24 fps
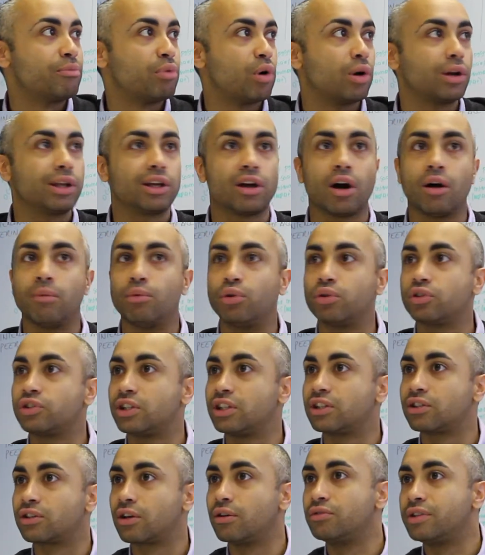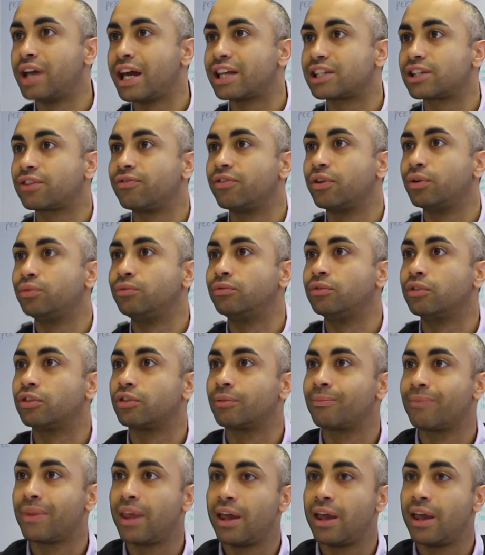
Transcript: Polycom or Cisco desk phones,